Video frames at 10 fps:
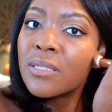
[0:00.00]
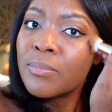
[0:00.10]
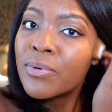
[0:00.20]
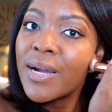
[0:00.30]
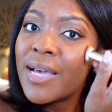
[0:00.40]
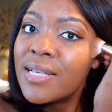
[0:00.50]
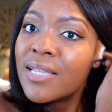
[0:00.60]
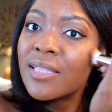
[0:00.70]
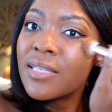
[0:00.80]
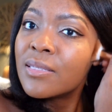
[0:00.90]
surprised
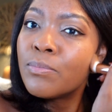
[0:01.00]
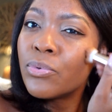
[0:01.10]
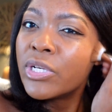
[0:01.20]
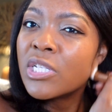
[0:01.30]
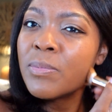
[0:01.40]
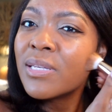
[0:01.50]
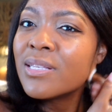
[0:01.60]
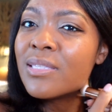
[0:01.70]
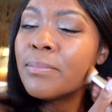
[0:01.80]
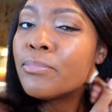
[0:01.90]
at this brush
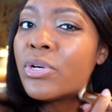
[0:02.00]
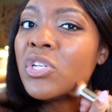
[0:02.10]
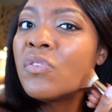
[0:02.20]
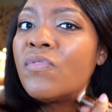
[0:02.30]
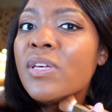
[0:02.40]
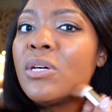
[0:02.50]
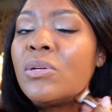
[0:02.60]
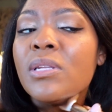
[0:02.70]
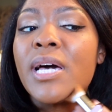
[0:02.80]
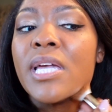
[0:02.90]
because the brush
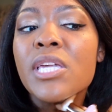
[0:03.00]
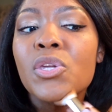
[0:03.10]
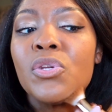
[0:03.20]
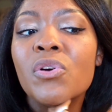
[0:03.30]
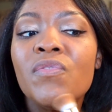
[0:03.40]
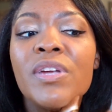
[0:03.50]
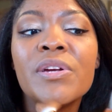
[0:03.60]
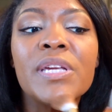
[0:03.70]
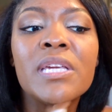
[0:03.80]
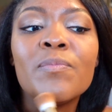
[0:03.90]
felt like, you know,
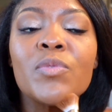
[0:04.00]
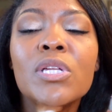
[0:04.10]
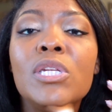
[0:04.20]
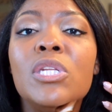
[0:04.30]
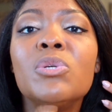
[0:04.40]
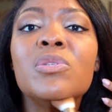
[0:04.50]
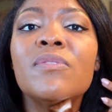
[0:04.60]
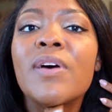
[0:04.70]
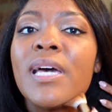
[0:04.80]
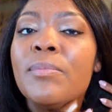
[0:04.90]
very loose
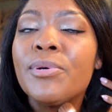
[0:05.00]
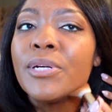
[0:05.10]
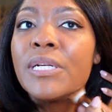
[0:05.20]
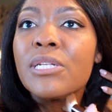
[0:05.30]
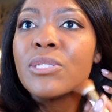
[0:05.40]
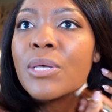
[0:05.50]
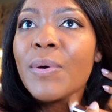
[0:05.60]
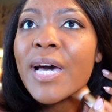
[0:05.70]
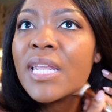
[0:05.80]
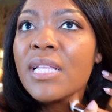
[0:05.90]
fibered. So
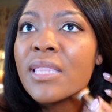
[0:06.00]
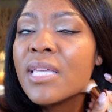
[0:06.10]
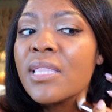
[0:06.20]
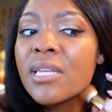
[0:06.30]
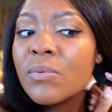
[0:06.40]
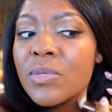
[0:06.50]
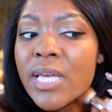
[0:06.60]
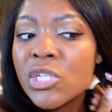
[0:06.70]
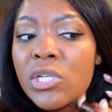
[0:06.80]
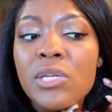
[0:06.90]
I didn't think that it was
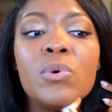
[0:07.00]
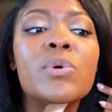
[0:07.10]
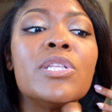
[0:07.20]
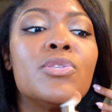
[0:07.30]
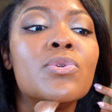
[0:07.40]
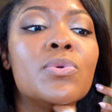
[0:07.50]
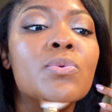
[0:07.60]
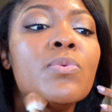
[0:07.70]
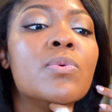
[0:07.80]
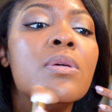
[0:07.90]
actually going
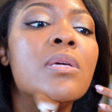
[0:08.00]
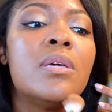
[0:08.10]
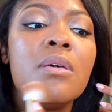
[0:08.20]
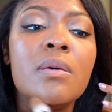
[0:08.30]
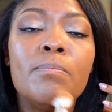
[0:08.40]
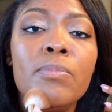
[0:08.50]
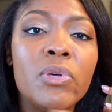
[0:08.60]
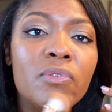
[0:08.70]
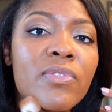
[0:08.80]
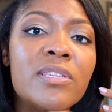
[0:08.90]
to
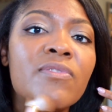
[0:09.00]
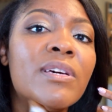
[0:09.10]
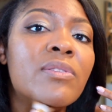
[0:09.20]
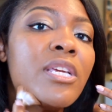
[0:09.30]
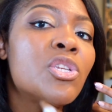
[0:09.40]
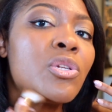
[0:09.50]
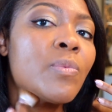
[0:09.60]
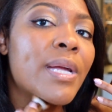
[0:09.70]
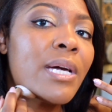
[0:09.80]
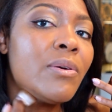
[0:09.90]
move this foundation
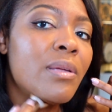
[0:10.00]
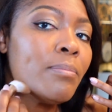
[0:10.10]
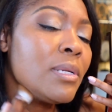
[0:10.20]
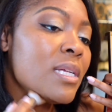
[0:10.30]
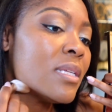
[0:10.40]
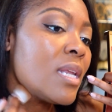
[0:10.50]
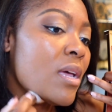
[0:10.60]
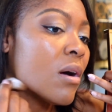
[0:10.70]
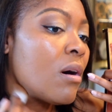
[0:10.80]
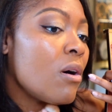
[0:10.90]
around and blend it
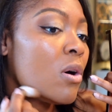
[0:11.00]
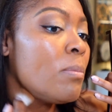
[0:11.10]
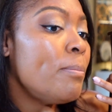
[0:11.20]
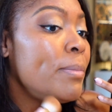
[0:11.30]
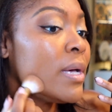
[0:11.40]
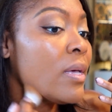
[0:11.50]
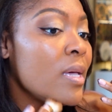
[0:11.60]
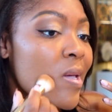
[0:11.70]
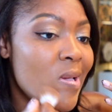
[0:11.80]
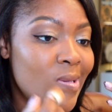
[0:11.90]
at all,
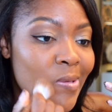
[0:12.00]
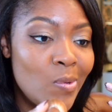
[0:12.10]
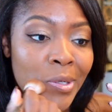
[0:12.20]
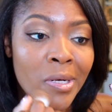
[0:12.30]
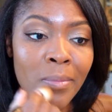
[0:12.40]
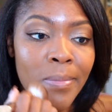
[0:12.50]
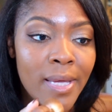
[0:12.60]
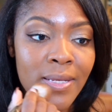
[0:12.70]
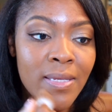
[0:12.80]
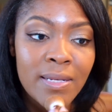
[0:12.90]
but it's doing an
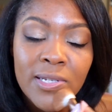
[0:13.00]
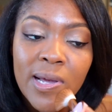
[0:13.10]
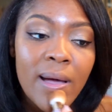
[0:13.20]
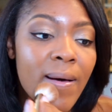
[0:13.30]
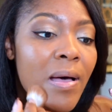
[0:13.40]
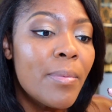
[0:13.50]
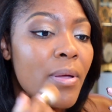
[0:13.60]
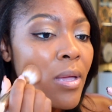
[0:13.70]
amazing job